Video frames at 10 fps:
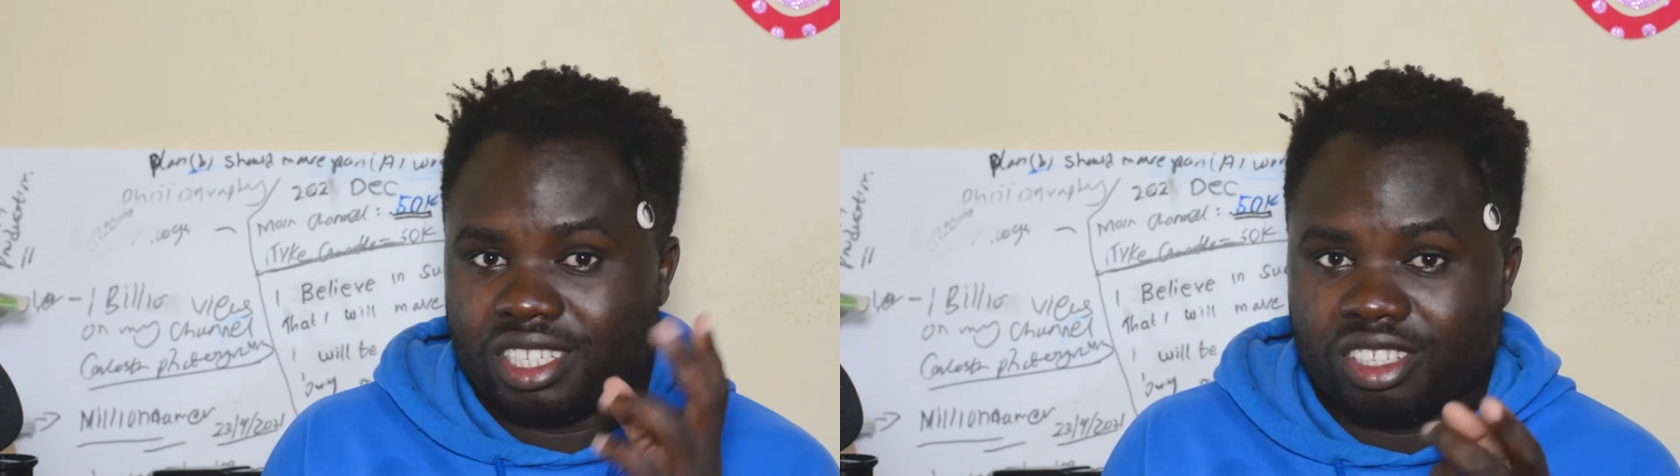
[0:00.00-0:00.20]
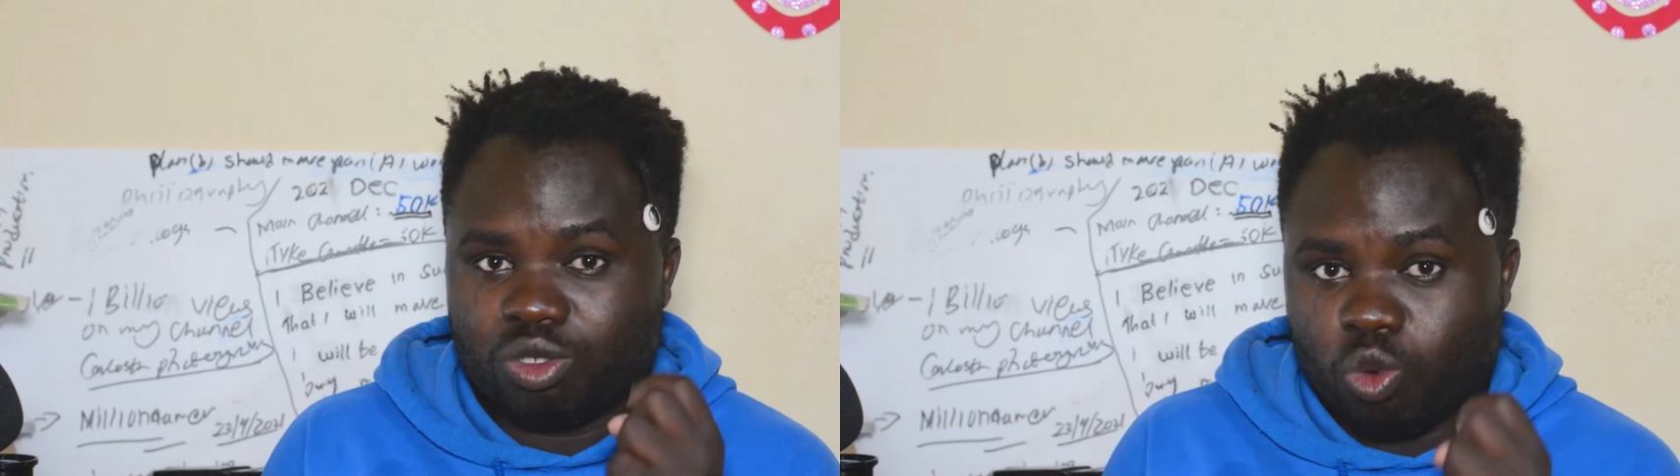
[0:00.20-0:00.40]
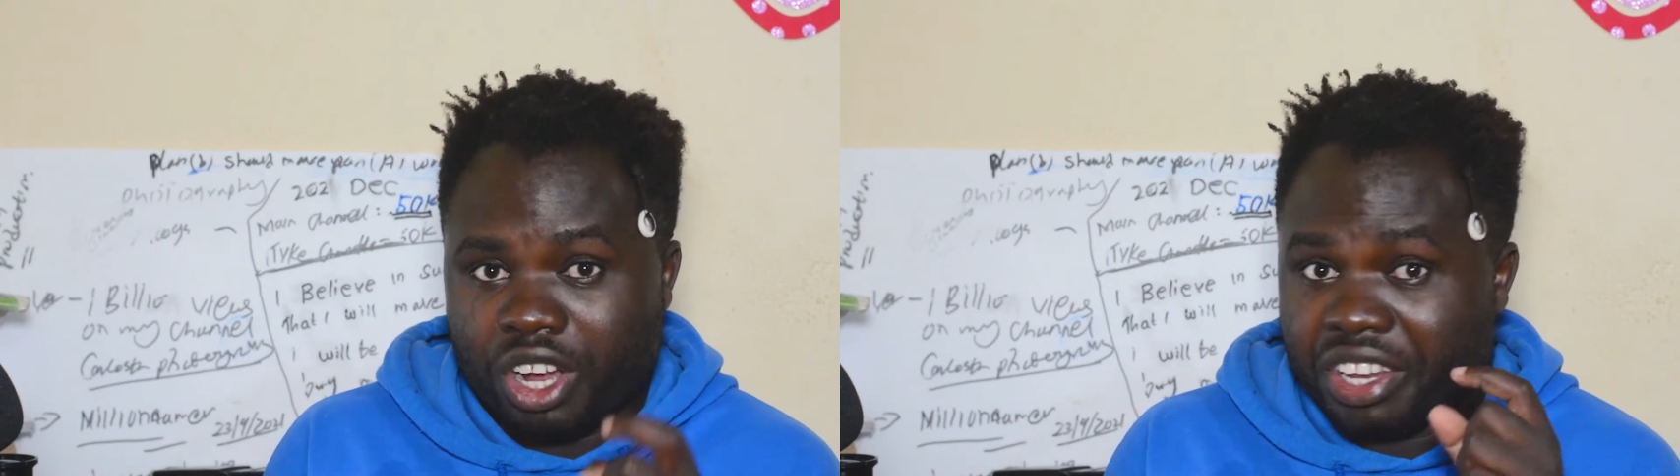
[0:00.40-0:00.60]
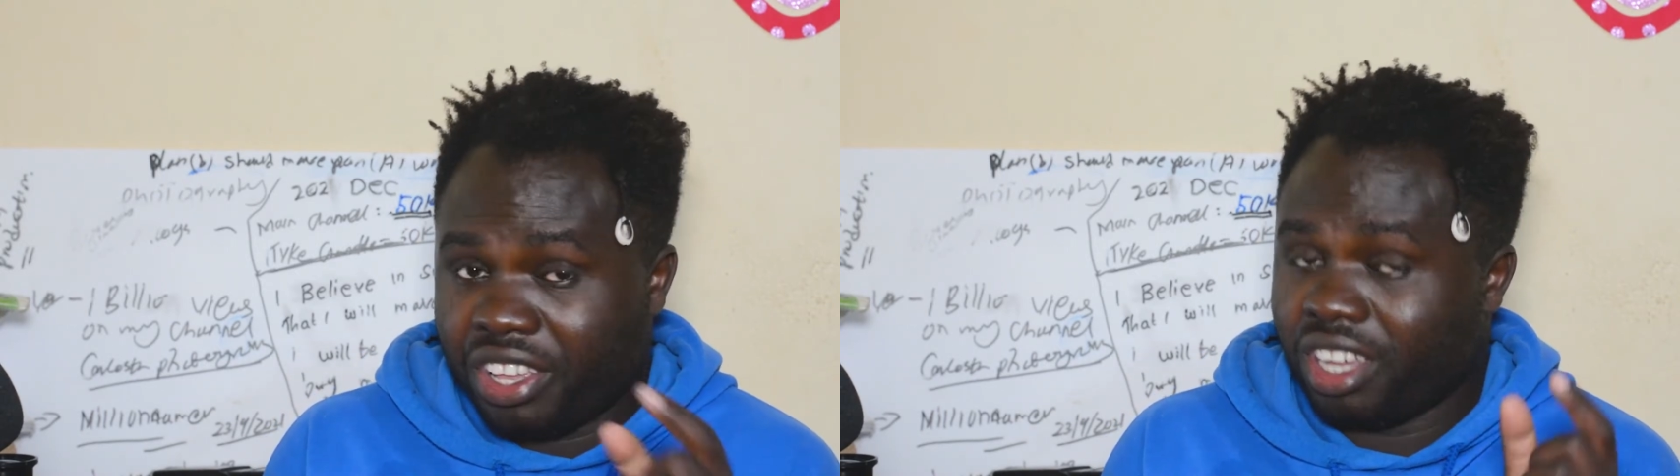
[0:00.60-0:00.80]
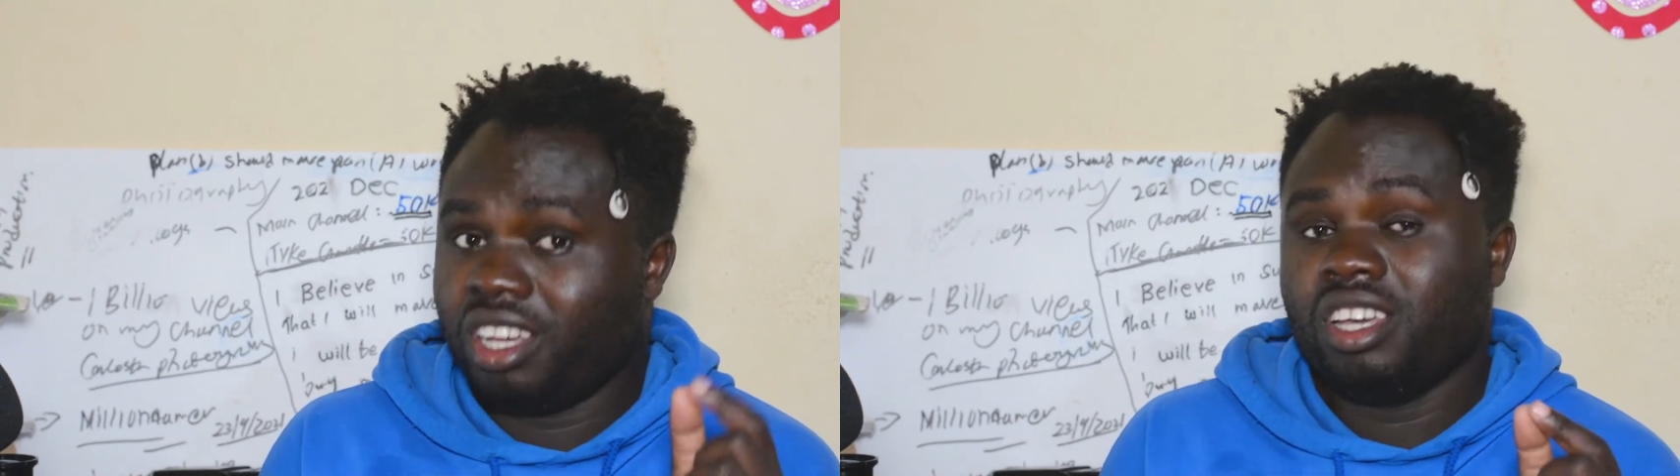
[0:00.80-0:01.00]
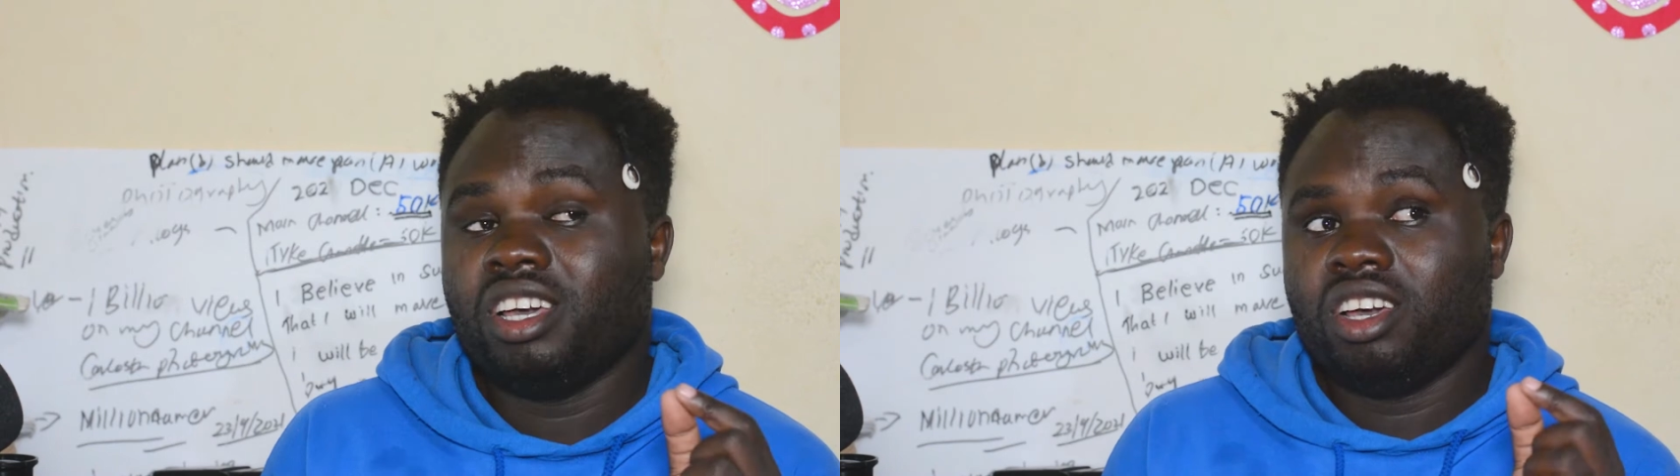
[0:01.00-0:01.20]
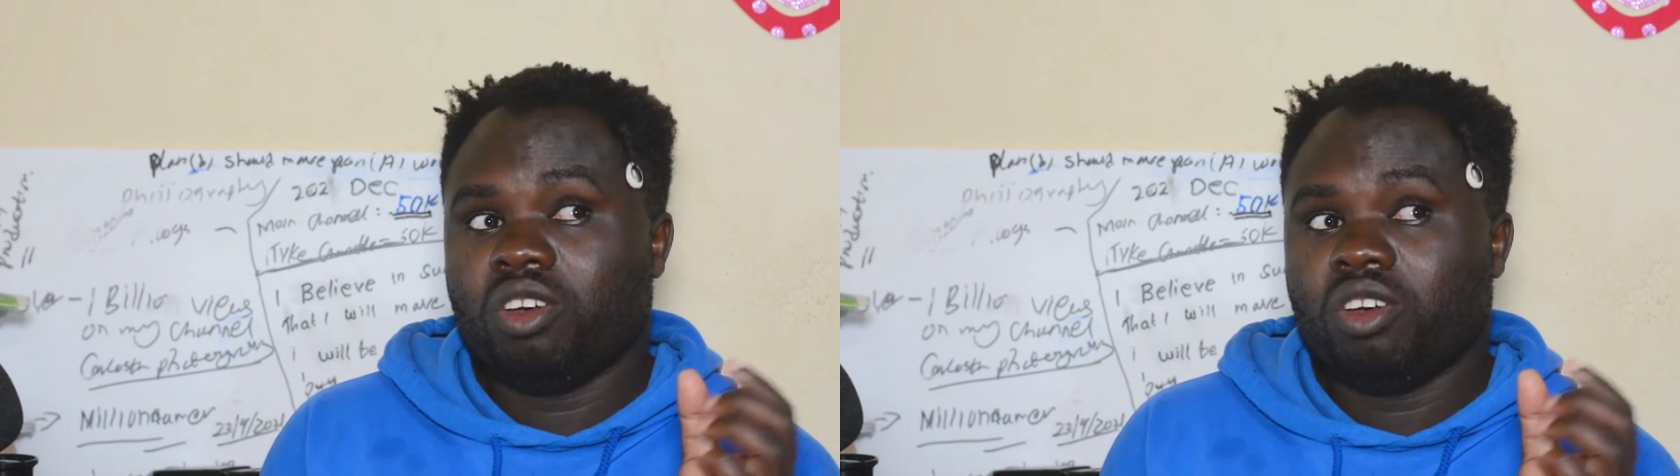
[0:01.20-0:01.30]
has reached 1 year